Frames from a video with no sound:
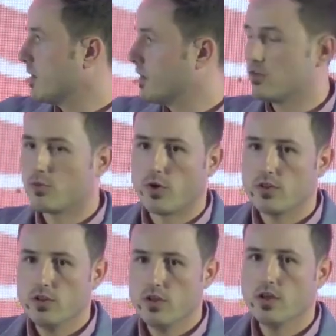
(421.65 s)
in your
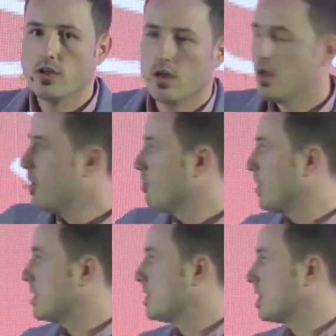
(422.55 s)
model.
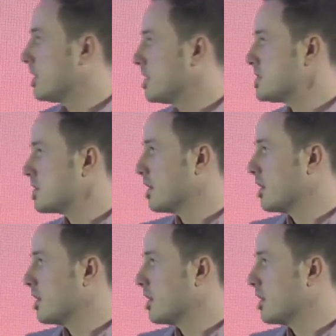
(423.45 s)
But this